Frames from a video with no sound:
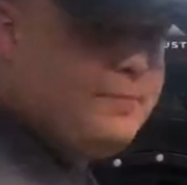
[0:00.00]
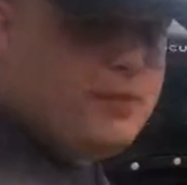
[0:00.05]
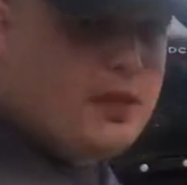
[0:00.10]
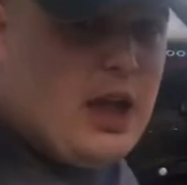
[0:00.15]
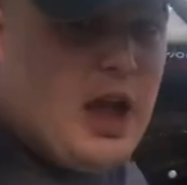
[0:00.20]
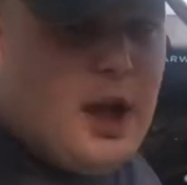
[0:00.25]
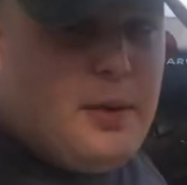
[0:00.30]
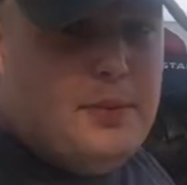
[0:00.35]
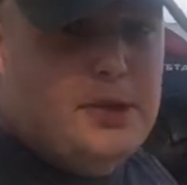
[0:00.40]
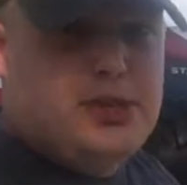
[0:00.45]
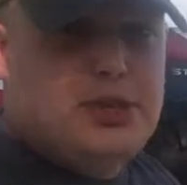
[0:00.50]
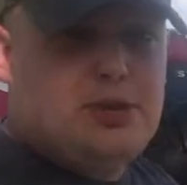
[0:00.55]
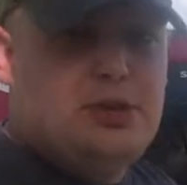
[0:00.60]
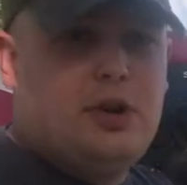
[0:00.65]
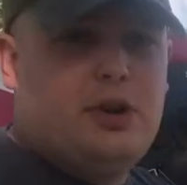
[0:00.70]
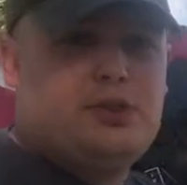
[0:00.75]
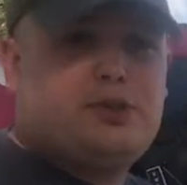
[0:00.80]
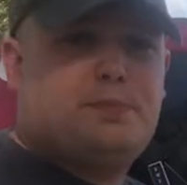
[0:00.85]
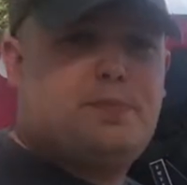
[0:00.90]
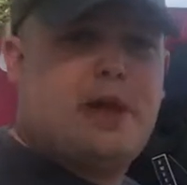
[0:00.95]
I'm a
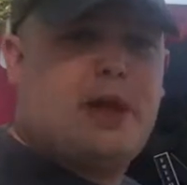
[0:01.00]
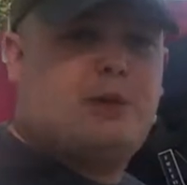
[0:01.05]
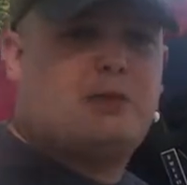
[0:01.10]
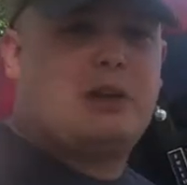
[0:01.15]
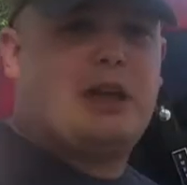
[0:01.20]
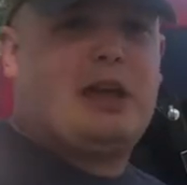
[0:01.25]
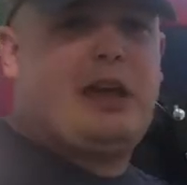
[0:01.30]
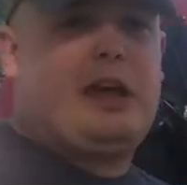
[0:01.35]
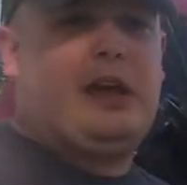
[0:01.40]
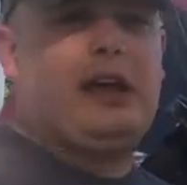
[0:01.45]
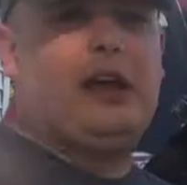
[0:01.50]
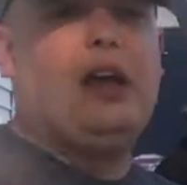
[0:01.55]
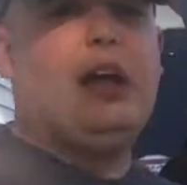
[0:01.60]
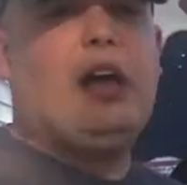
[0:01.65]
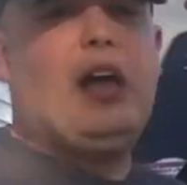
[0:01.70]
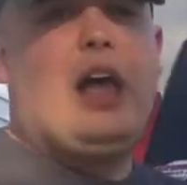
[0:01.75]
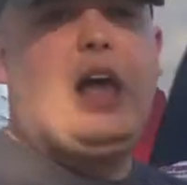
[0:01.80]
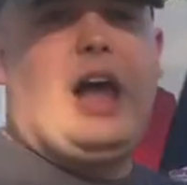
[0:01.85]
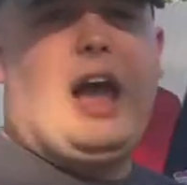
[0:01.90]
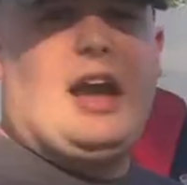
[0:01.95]
200 pound guy.
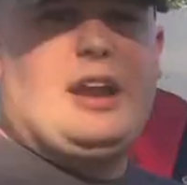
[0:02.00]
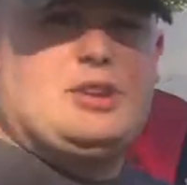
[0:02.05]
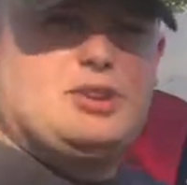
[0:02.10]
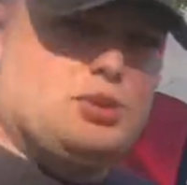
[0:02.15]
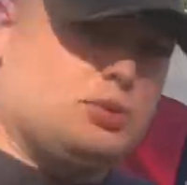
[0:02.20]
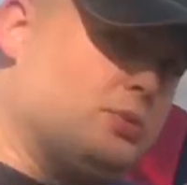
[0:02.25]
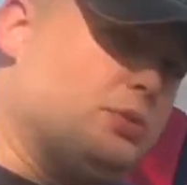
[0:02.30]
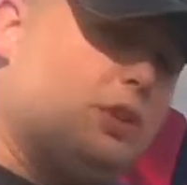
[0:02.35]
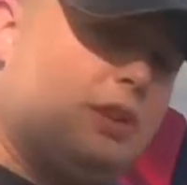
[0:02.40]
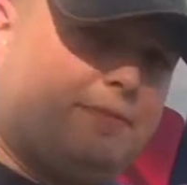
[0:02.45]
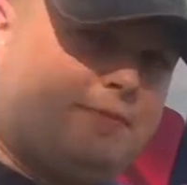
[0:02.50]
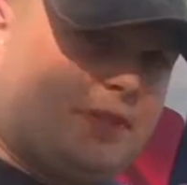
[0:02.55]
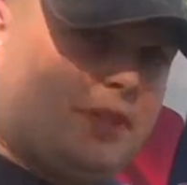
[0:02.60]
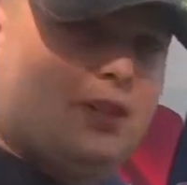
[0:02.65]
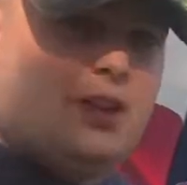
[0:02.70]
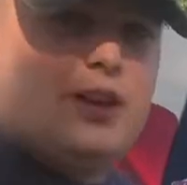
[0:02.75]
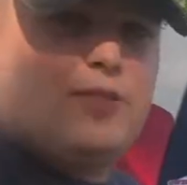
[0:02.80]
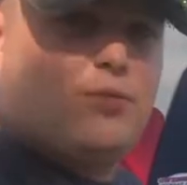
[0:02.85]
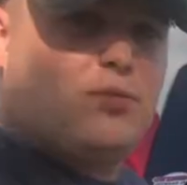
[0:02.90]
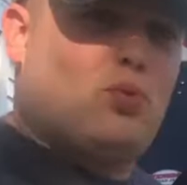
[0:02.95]
I do lift a lot of